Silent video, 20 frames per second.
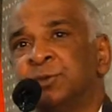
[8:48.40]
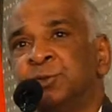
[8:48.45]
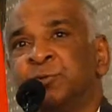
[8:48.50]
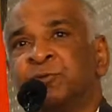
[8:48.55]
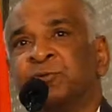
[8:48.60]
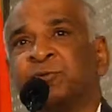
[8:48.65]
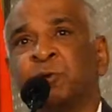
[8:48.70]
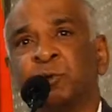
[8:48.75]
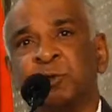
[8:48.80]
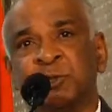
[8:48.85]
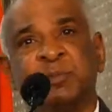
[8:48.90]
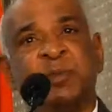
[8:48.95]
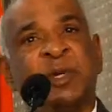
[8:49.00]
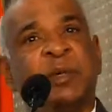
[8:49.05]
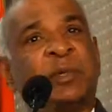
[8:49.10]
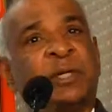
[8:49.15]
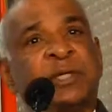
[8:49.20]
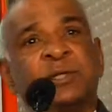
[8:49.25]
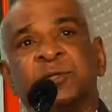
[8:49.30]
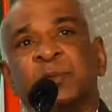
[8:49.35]
to force
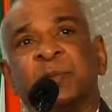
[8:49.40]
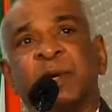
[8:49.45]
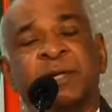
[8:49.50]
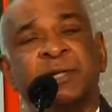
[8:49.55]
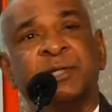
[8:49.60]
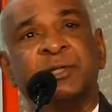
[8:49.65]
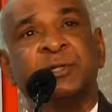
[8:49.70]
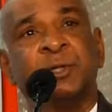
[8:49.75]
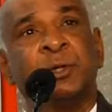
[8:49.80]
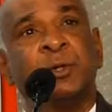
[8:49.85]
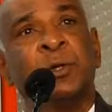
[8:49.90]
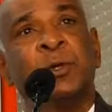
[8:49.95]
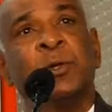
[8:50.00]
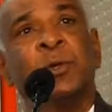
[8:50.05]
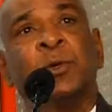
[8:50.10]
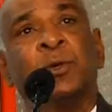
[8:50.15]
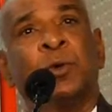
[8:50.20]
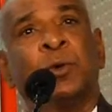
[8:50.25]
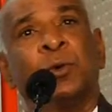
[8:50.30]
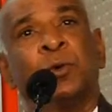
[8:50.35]
people into marriage
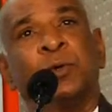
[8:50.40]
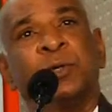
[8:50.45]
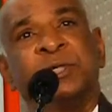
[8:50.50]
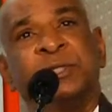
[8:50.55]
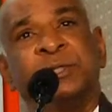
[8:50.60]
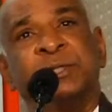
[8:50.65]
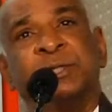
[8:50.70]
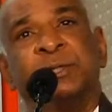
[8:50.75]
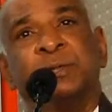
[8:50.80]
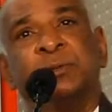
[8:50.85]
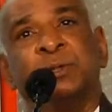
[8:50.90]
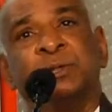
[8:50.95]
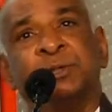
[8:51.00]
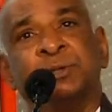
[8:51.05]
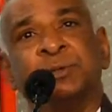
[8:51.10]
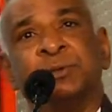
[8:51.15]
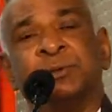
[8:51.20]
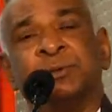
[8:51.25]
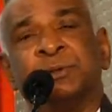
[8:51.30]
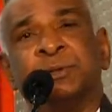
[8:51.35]
or indeed was
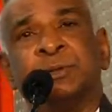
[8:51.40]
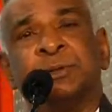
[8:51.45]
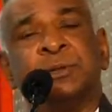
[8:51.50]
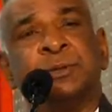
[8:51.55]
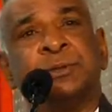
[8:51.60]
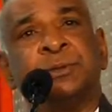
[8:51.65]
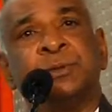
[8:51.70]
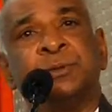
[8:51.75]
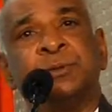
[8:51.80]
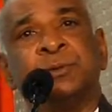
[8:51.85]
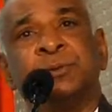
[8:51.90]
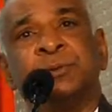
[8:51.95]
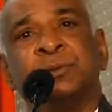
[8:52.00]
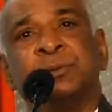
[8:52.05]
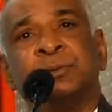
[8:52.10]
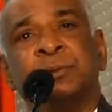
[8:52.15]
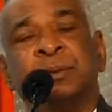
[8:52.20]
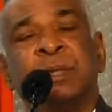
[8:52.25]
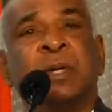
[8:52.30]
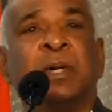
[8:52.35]
used
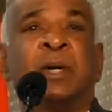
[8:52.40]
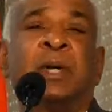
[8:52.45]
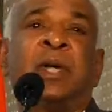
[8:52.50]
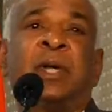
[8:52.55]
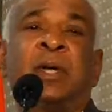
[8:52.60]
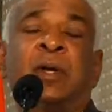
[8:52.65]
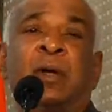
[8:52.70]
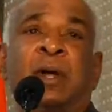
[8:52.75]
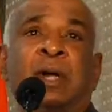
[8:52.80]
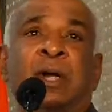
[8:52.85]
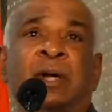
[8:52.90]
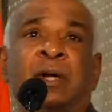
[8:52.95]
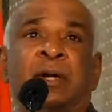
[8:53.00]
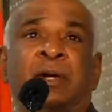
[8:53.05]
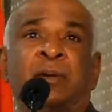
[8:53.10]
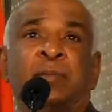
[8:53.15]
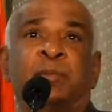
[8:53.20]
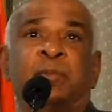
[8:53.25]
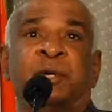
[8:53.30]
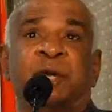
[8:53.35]
to
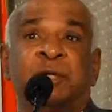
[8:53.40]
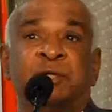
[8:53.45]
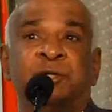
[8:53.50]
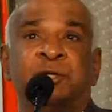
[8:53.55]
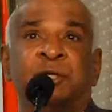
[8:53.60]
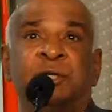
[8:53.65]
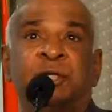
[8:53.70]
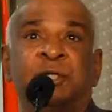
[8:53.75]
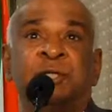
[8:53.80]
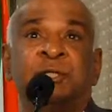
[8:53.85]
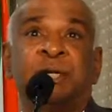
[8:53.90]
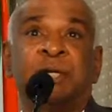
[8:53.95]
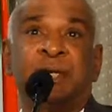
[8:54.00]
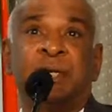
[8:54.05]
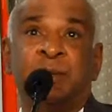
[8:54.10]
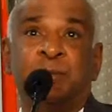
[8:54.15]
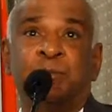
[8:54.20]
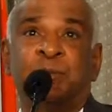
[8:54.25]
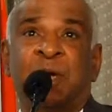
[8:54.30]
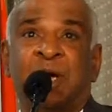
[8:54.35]
prejudicially
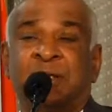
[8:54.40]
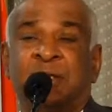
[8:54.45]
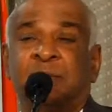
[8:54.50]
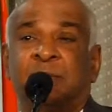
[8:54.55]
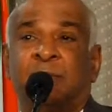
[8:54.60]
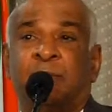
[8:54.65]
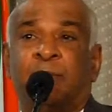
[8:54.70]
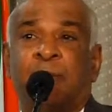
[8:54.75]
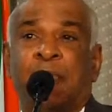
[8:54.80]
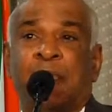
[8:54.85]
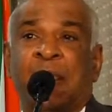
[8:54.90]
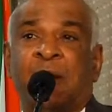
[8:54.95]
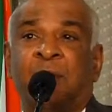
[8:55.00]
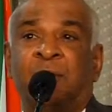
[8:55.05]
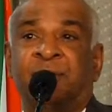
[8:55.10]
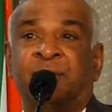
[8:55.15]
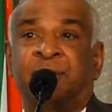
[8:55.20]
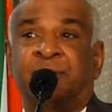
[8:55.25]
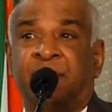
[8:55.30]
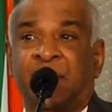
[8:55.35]
impact
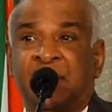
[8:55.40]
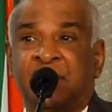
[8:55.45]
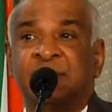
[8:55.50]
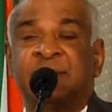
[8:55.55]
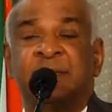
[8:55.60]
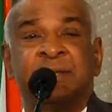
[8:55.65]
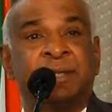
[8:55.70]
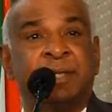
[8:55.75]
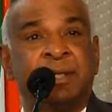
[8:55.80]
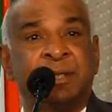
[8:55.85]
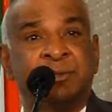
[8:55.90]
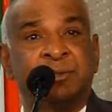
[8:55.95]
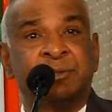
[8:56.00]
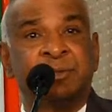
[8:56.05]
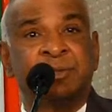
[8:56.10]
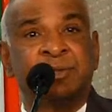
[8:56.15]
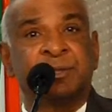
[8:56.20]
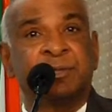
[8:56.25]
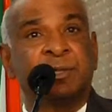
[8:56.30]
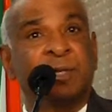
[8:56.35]
on the rights and the
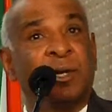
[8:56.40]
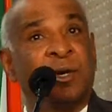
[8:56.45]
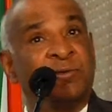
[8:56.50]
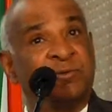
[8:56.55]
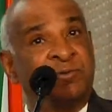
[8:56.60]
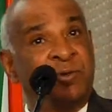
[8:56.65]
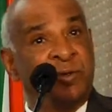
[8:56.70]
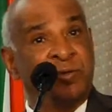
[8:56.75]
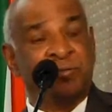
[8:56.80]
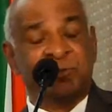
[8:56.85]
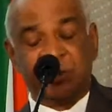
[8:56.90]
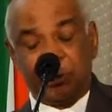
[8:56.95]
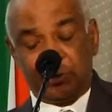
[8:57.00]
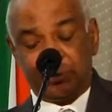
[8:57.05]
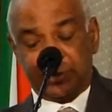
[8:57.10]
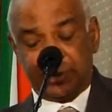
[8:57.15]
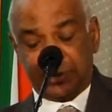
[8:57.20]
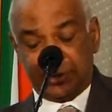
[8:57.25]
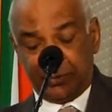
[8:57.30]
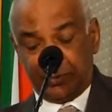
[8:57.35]
interests of
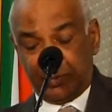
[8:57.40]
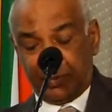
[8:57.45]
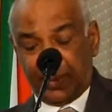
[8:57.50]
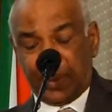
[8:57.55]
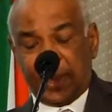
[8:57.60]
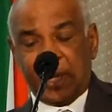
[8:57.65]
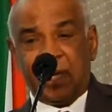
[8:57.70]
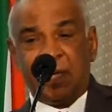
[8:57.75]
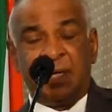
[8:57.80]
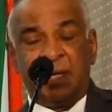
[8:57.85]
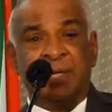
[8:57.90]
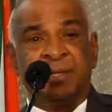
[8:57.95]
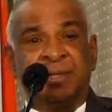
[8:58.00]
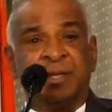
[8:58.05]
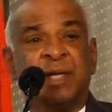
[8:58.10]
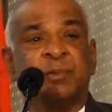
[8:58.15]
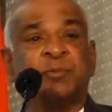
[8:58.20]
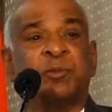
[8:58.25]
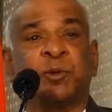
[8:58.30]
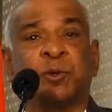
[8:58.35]
children. And
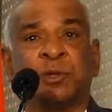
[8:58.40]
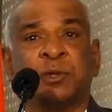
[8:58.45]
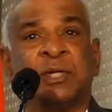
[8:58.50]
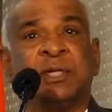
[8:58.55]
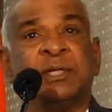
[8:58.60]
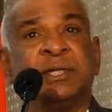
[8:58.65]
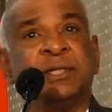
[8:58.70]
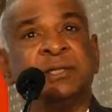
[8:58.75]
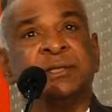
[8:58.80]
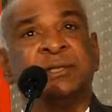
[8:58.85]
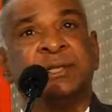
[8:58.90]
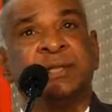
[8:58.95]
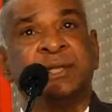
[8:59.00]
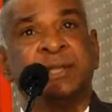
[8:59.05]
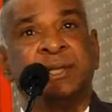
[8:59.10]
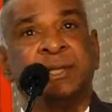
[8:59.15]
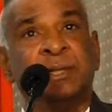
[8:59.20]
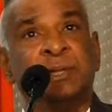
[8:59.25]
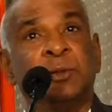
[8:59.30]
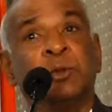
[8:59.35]
that broadly is
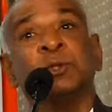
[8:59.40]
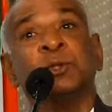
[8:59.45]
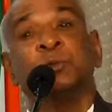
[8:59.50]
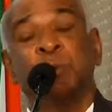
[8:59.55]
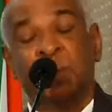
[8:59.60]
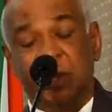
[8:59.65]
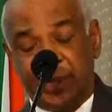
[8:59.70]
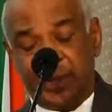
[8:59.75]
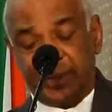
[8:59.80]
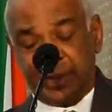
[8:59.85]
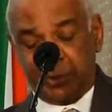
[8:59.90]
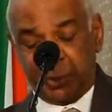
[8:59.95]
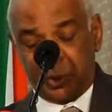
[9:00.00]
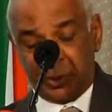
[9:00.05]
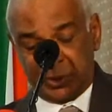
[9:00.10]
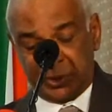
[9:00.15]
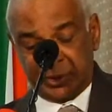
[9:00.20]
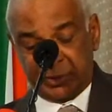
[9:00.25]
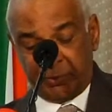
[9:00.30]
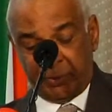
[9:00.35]
the Ukutwala
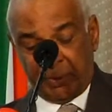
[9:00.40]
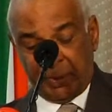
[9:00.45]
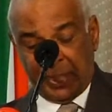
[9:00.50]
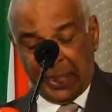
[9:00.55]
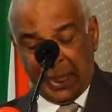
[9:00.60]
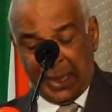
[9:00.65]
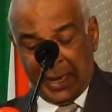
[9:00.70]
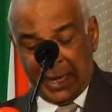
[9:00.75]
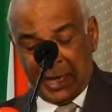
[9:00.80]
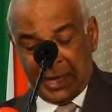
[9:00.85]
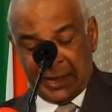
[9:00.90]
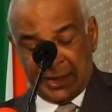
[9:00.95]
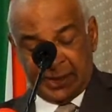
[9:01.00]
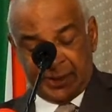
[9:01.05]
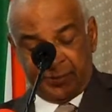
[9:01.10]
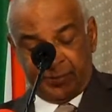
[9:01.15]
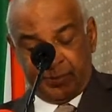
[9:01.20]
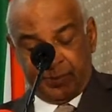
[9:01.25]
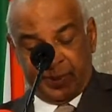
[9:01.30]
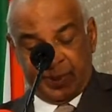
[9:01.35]
report.
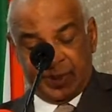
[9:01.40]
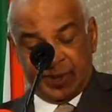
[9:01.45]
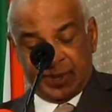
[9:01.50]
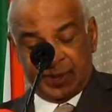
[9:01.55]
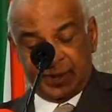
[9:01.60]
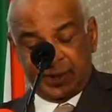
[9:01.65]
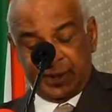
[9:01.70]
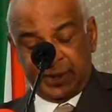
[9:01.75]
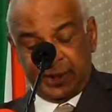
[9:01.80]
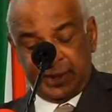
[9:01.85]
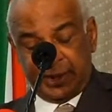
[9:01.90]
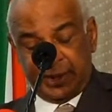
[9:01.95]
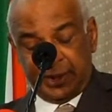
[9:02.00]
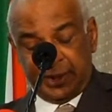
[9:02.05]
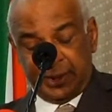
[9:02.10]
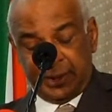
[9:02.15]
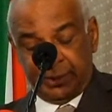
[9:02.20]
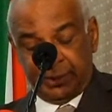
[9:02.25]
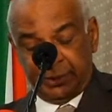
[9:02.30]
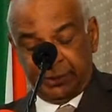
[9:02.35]

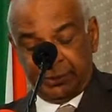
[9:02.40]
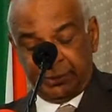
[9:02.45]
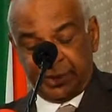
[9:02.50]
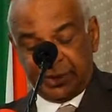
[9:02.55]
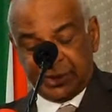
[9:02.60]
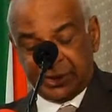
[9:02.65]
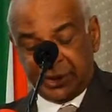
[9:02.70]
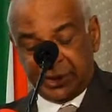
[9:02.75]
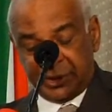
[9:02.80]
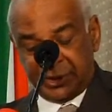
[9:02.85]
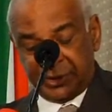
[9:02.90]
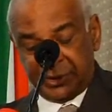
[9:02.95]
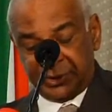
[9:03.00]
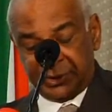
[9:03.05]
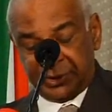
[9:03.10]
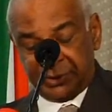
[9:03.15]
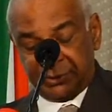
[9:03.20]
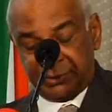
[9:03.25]
The researchers